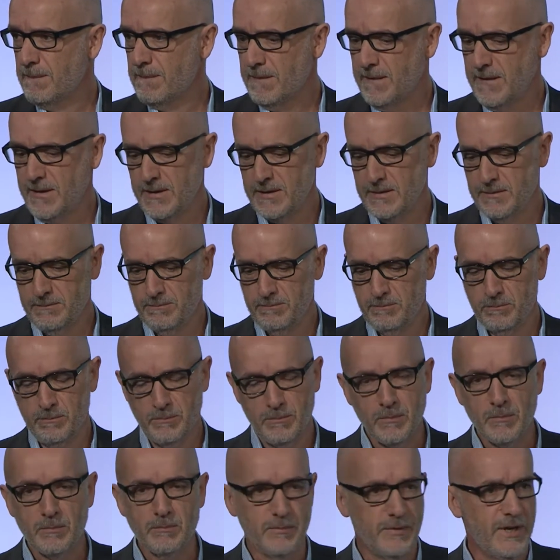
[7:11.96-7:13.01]
that
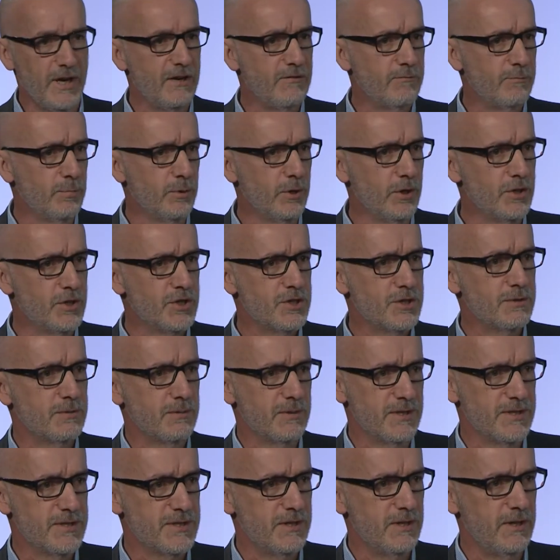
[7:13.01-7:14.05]
Dave Birch
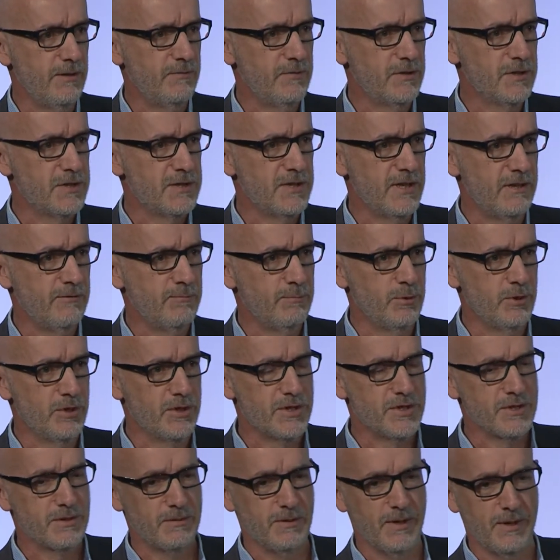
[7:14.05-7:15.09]
has left us. Dave
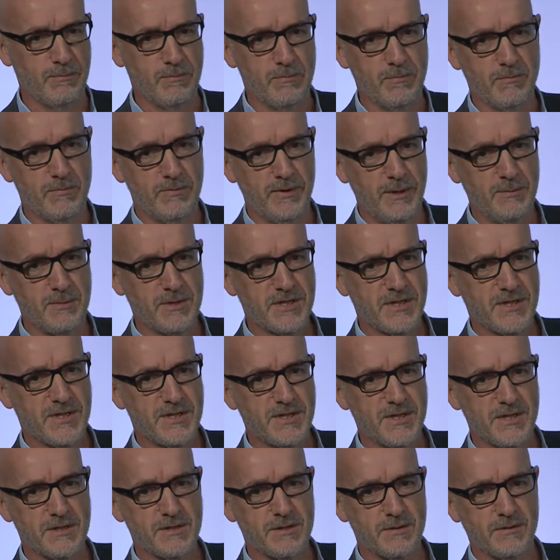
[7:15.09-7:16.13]
Birch famously
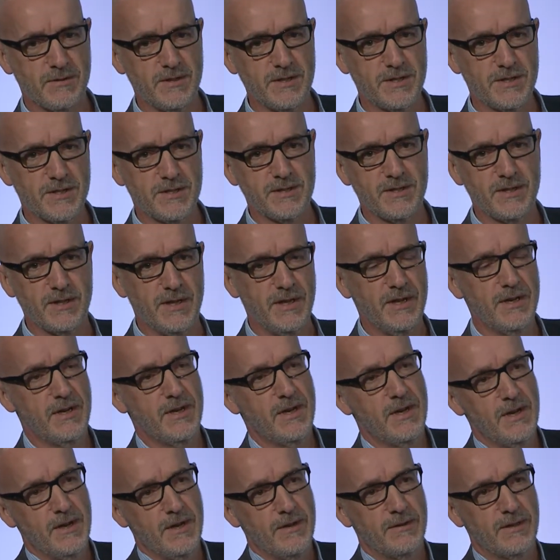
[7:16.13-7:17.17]
says that this is the
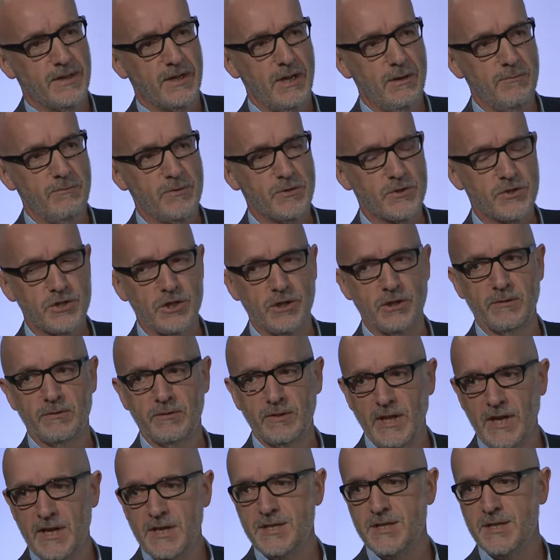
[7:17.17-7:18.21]
comfort zone of
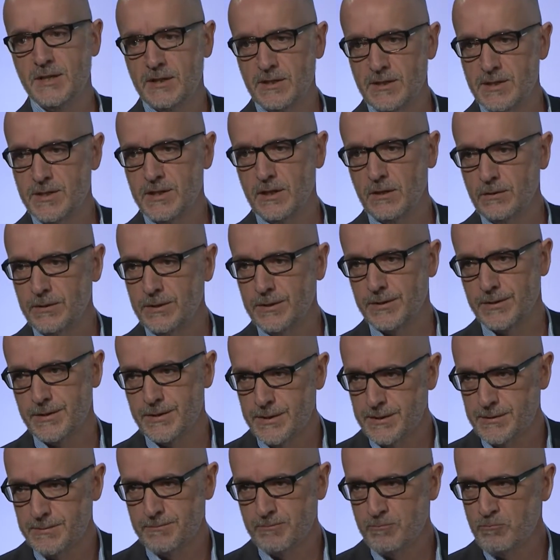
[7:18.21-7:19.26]
lazy
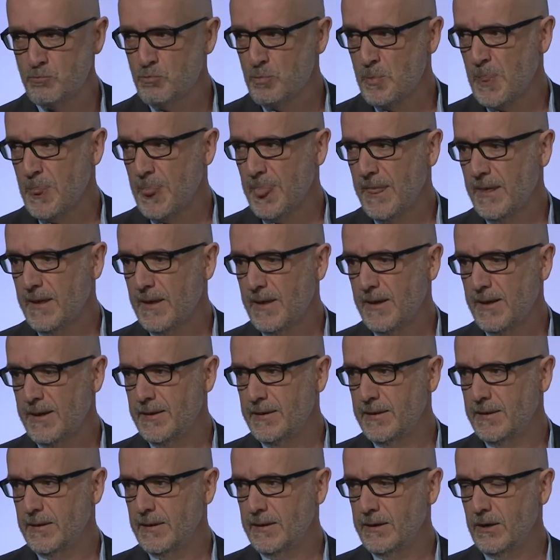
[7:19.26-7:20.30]
consultants.
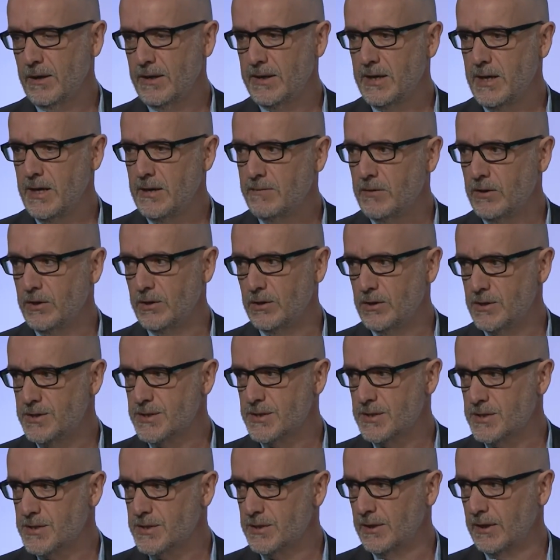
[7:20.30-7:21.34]
And I never used
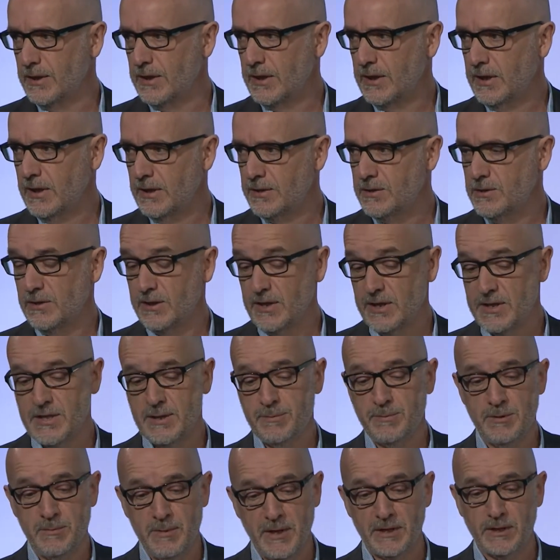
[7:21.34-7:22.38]
the Steiner cartoon,
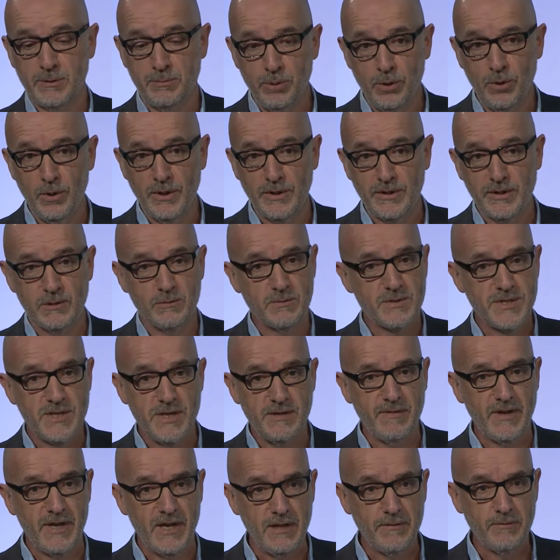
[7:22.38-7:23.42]
except to make the point that it was
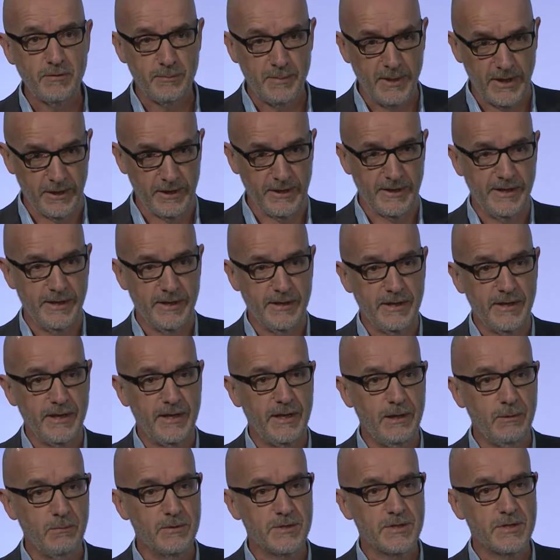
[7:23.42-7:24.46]
never ever about identity,
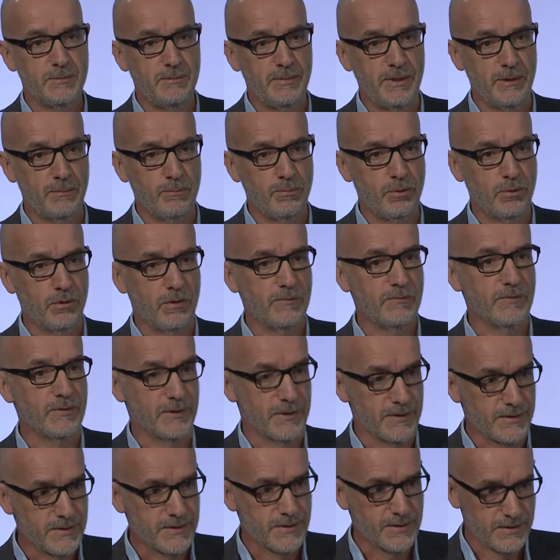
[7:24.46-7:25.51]
it was about
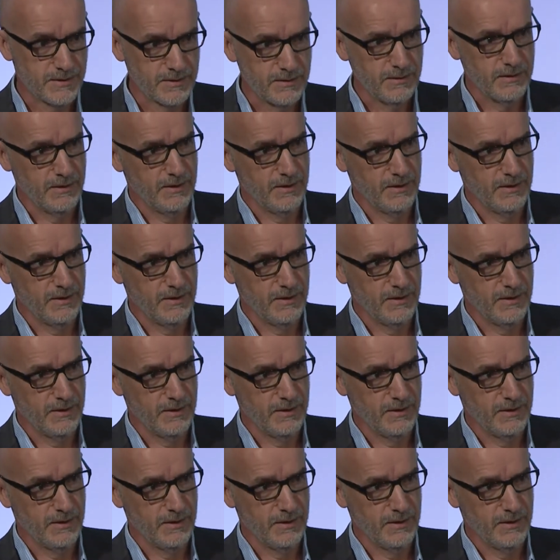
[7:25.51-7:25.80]
provenance.